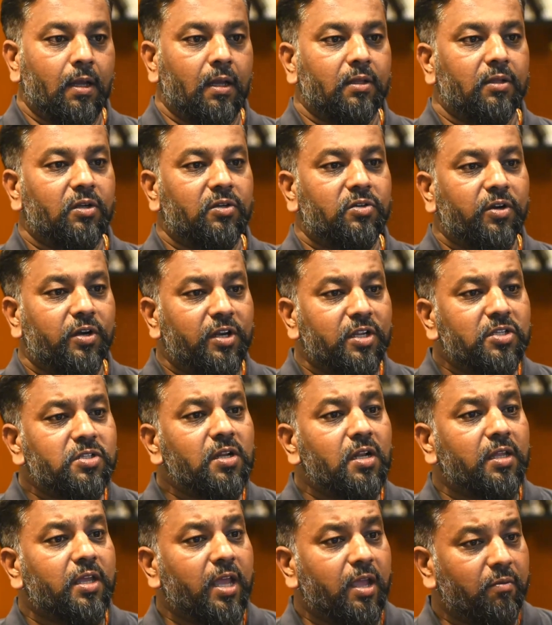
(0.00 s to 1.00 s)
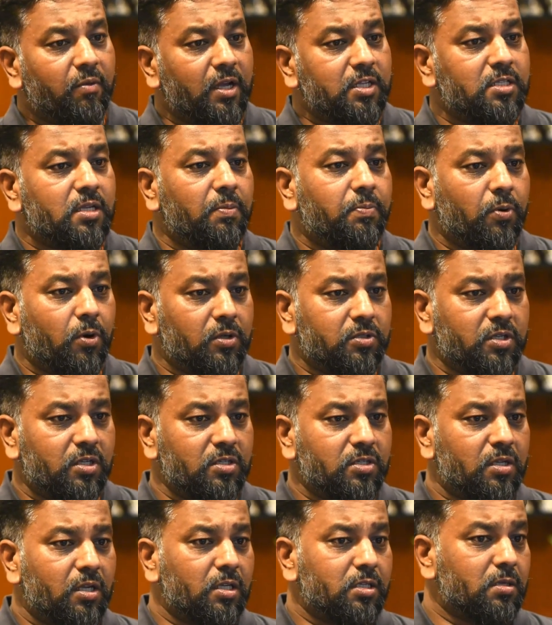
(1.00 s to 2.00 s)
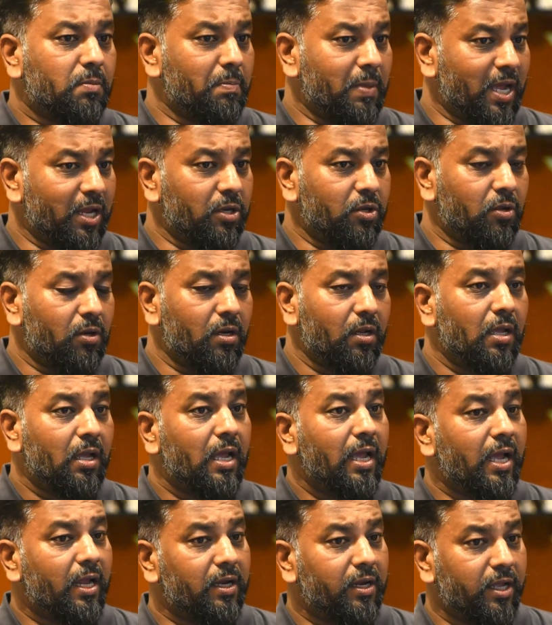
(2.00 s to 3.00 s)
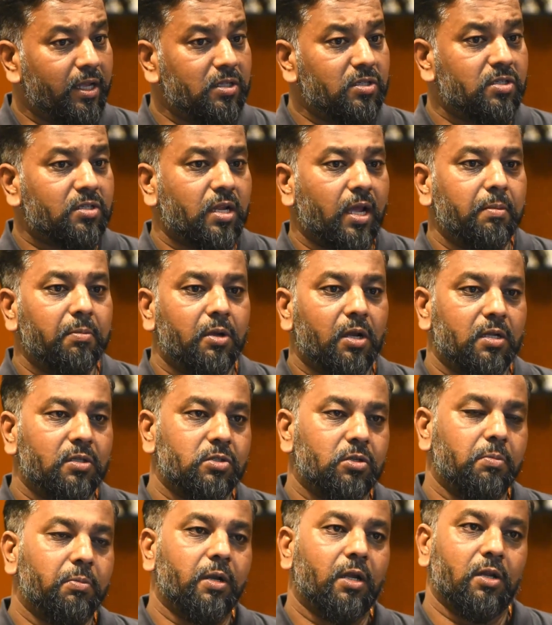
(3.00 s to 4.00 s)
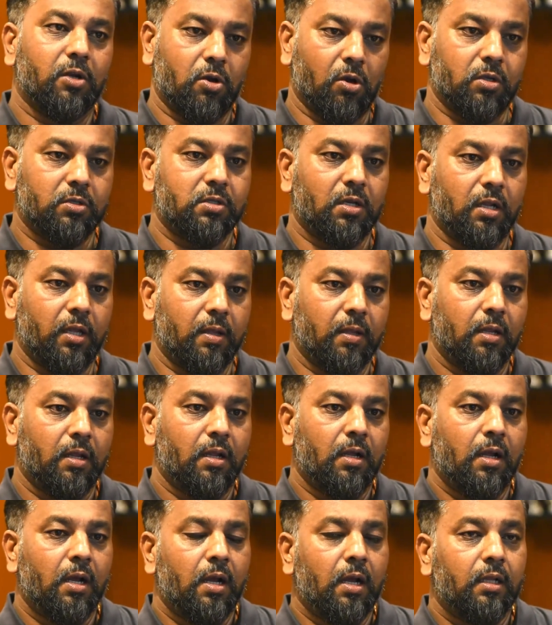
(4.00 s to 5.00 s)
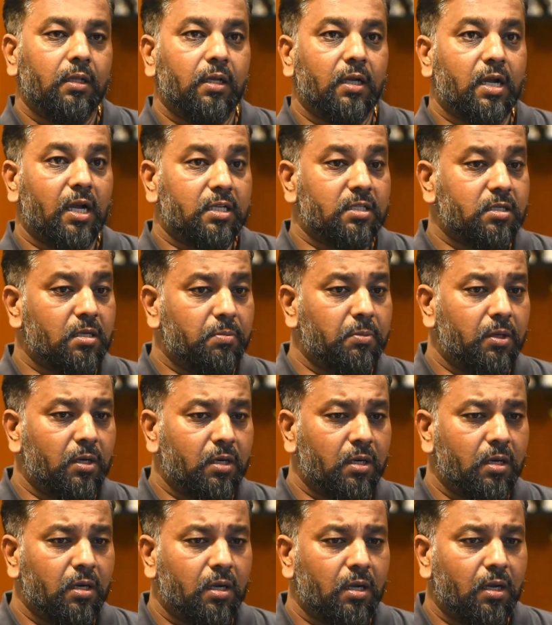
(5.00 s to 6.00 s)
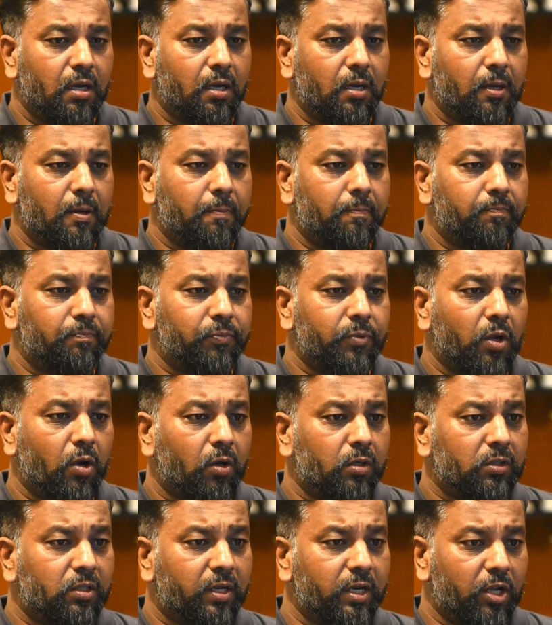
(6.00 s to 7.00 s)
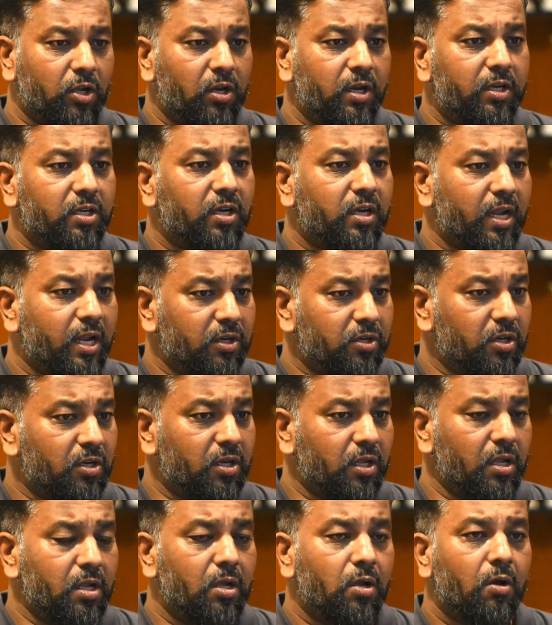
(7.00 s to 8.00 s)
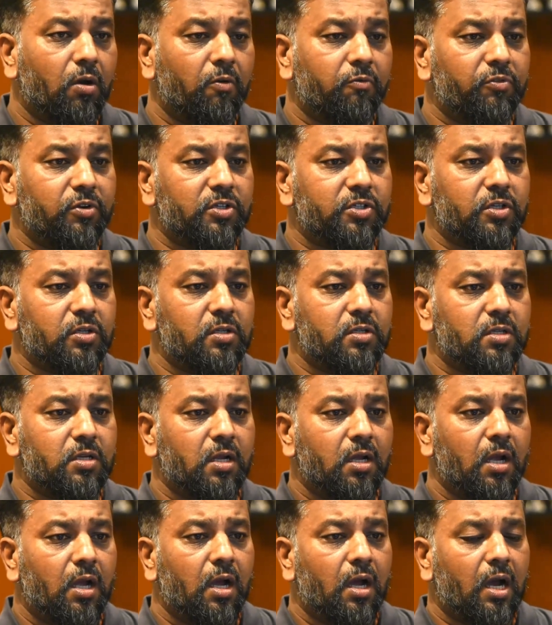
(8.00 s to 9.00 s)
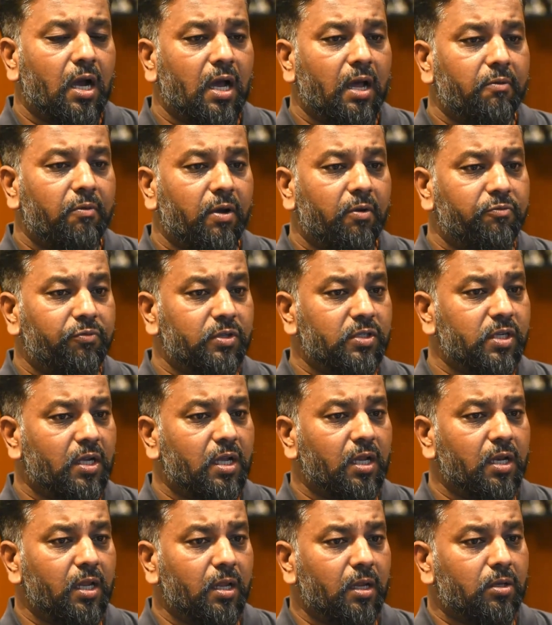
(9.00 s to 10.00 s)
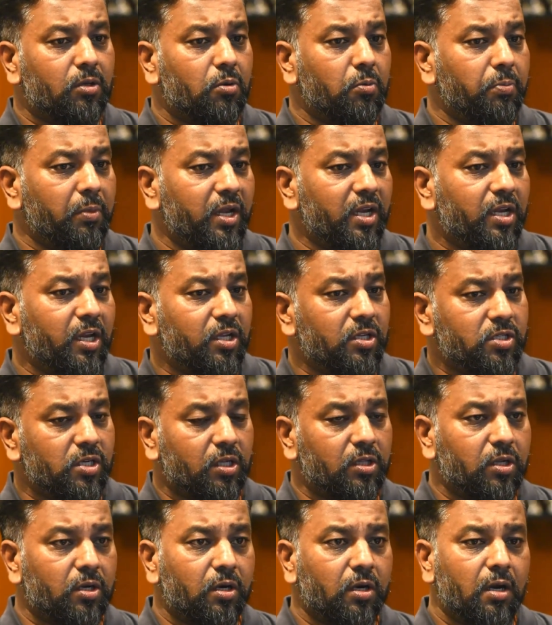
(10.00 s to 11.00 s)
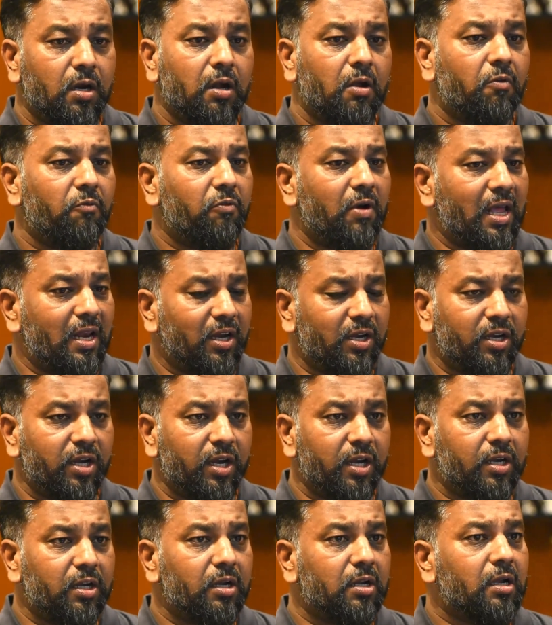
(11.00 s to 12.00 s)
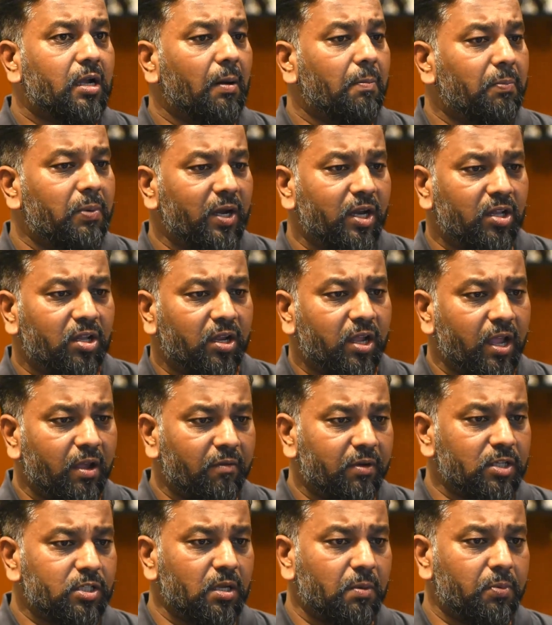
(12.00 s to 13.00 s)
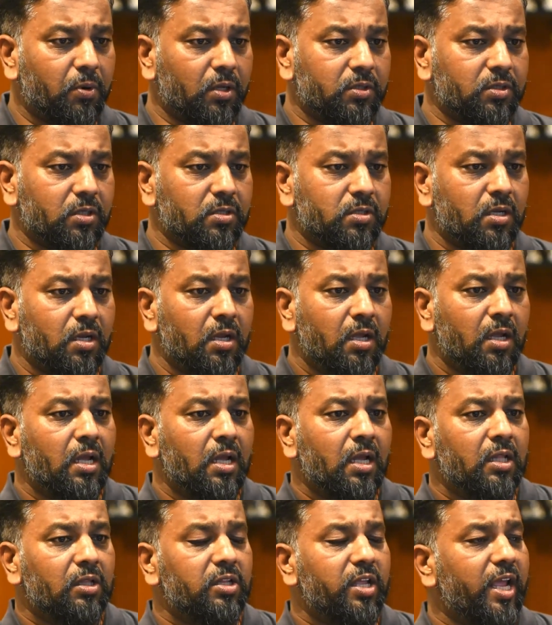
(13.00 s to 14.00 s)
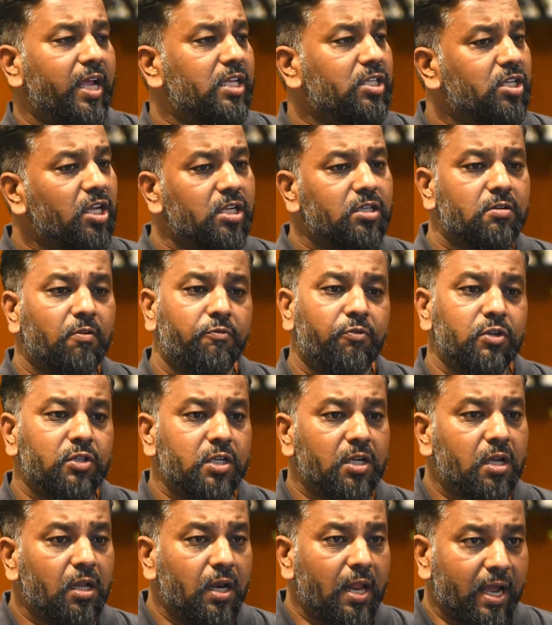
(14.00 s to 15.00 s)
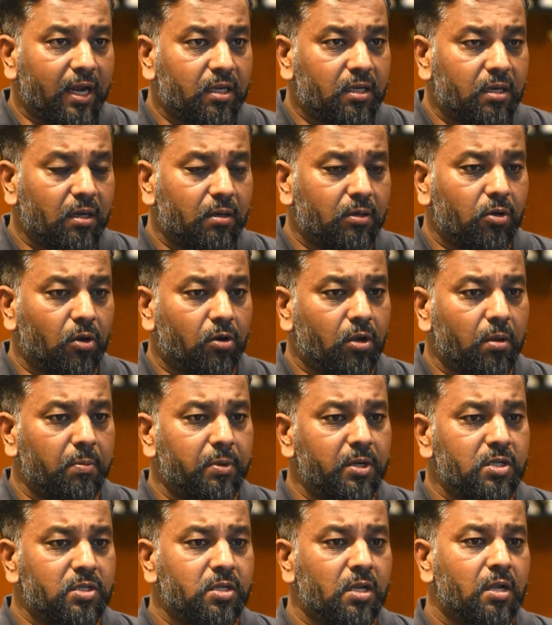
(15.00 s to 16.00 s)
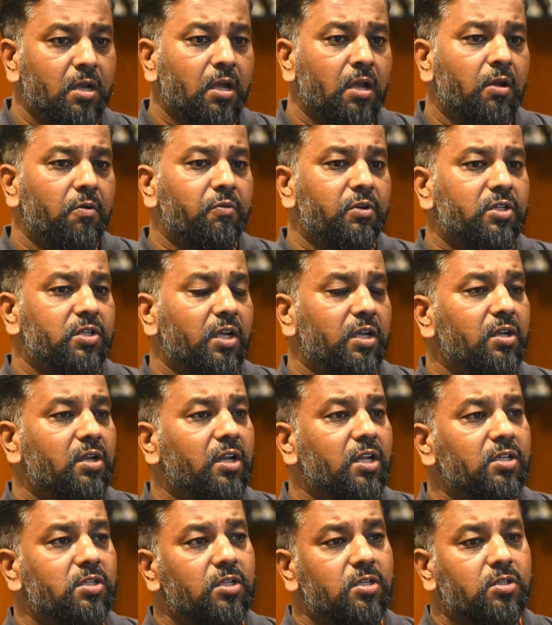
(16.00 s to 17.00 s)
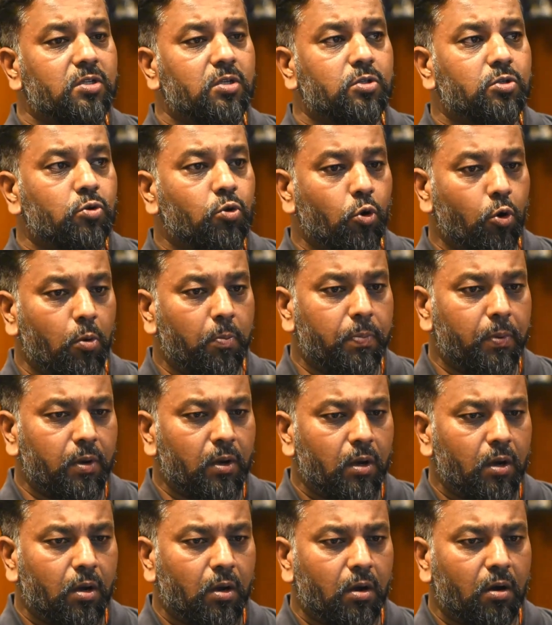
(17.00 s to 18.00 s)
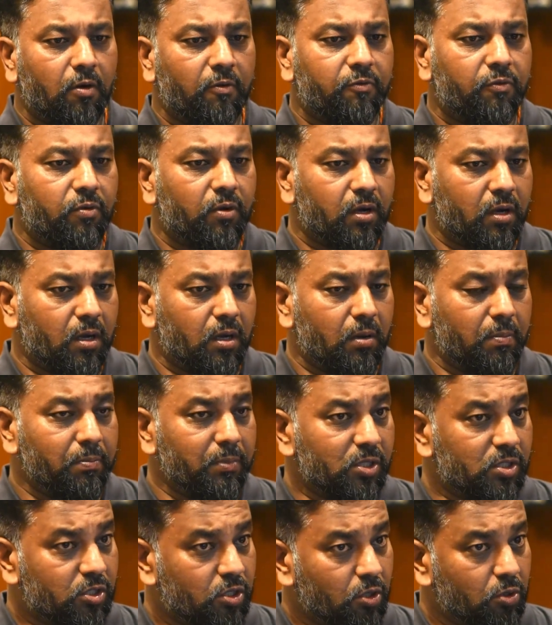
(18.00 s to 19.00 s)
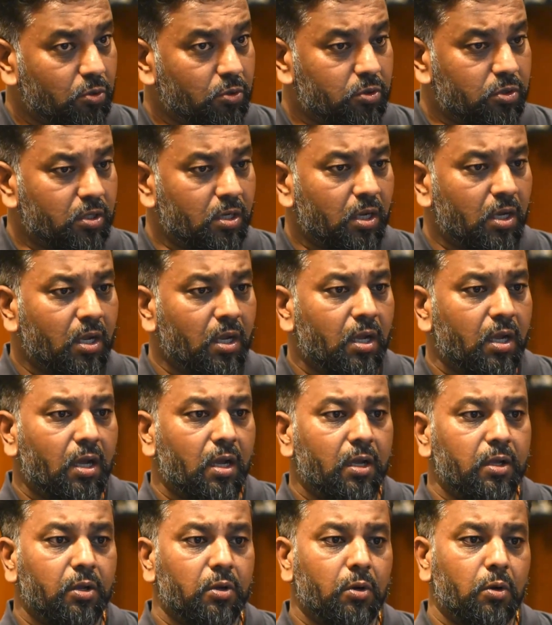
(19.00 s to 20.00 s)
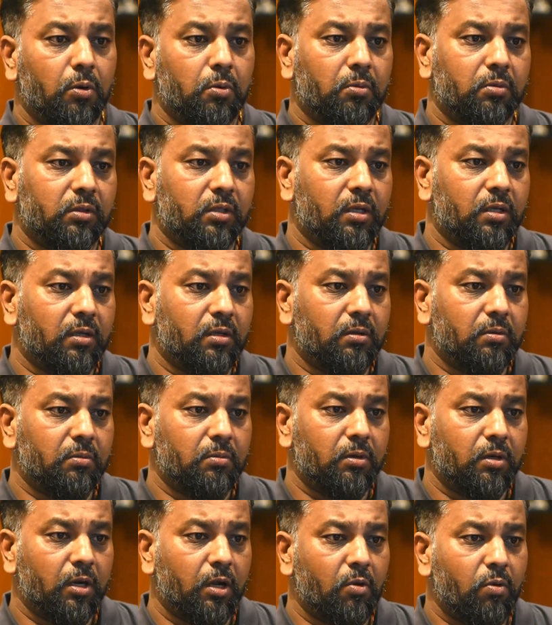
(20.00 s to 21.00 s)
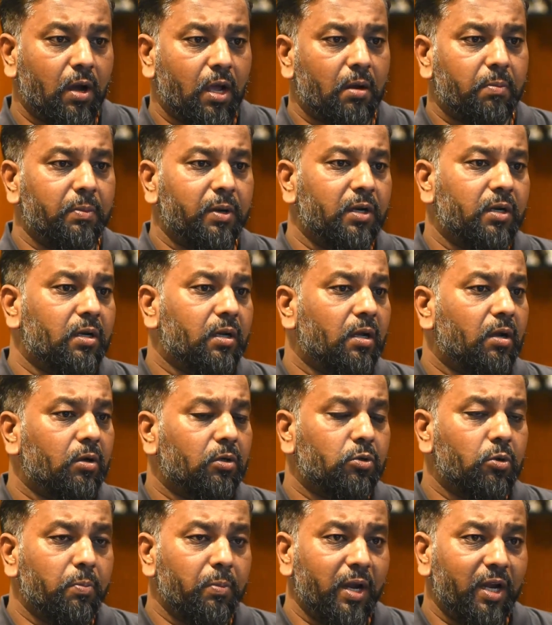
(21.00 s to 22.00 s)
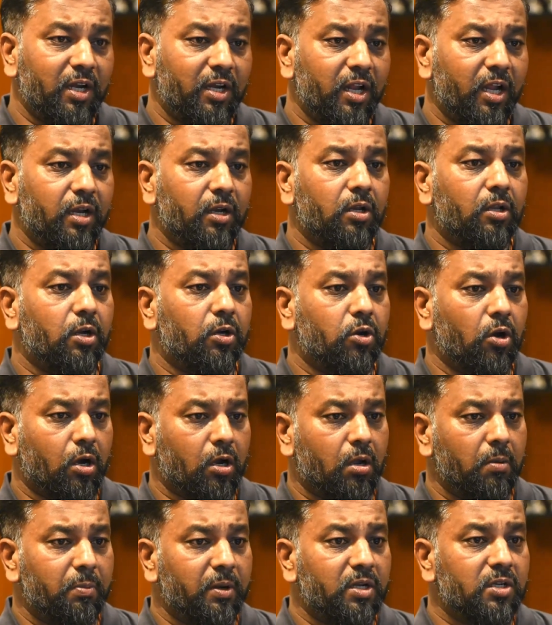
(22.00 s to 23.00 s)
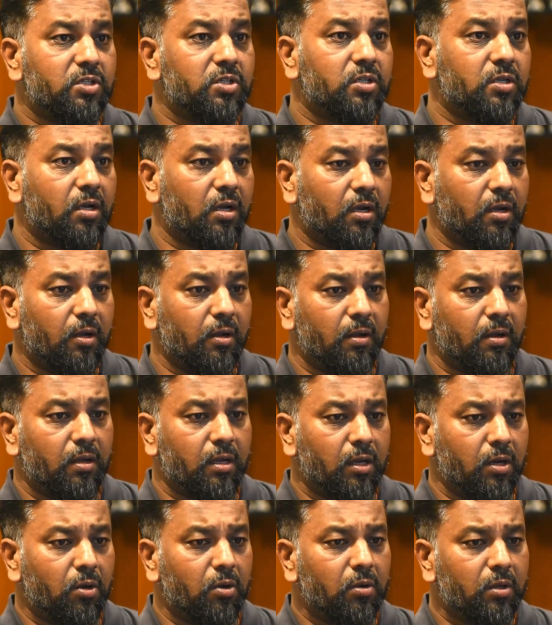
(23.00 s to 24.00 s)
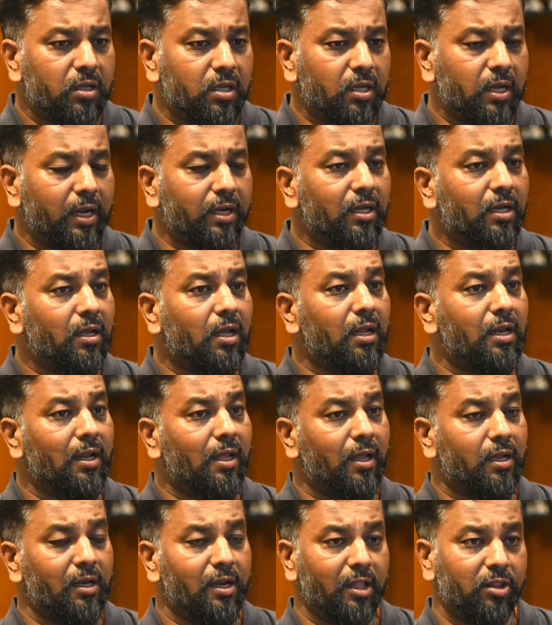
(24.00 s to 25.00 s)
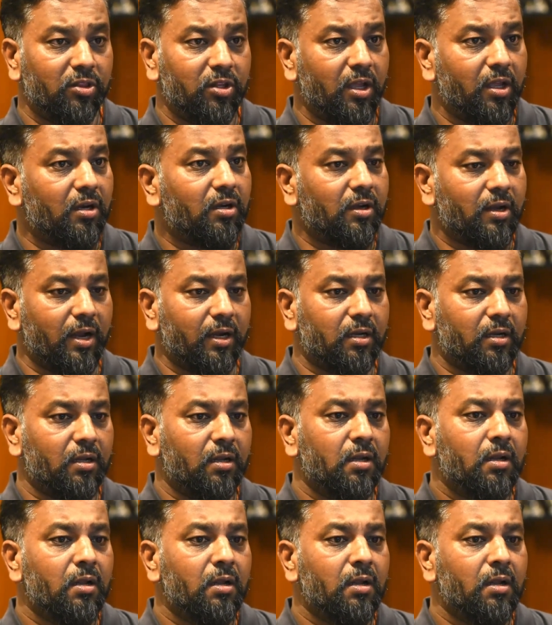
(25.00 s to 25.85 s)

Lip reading: The traditional KYC process is manual and hence time consuming and costly. The customer or the regulated entity officials have physically to meet each other, validate, complete the KYC process. The exchange of physical documents, which increases the scope of misuse, the requirement to maintain the documents, and a lengthier TAT.